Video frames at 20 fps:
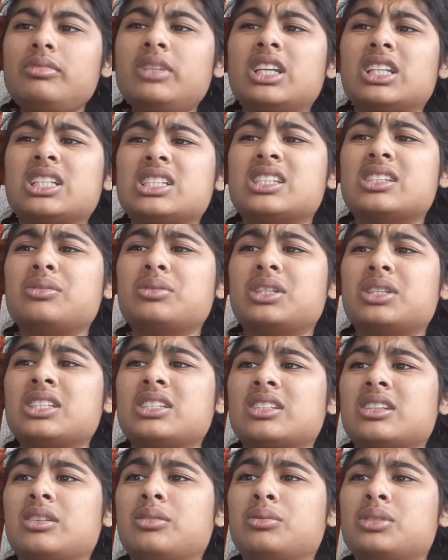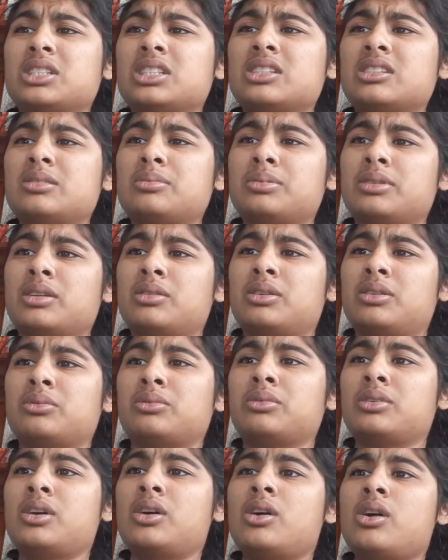Let's see what they say. Wheezy the
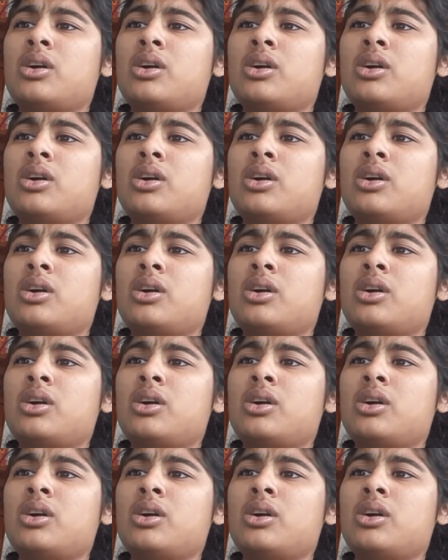Penguin,